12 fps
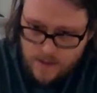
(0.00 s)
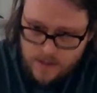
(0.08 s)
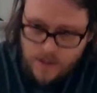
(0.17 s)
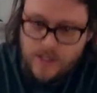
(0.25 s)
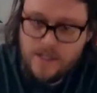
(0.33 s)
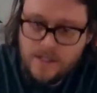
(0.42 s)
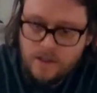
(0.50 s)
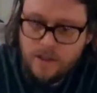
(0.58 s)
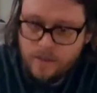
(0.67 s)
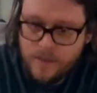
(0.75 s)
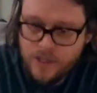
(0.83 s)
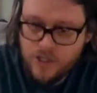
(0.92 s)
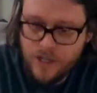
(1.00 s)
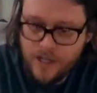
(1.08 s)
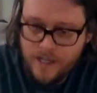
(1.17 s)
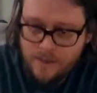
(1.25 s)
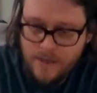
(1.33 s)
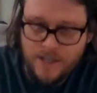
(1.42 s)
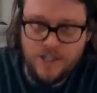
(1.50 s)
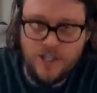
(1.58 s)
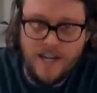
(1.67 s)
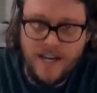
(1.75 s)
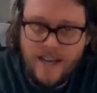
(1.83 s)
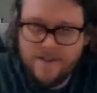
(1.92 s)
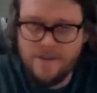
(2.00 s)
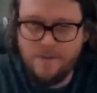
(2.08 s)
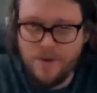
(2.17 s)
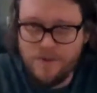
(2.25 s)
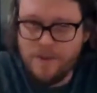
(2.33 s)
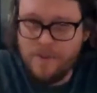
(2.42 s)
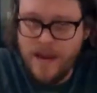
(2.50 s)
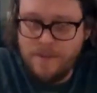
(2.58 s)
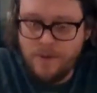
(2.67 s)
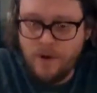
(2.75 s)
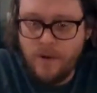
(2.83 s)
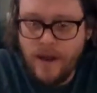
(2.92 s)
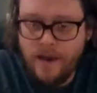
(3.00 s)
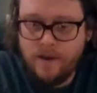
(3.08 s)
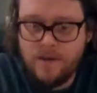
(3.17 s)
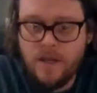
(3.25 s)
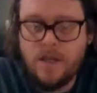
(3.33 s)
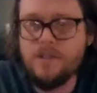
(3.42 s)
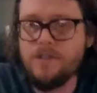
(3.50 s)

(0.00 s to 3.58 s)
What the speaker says: So this is a little bit tricky because you kind of have to move the paper around.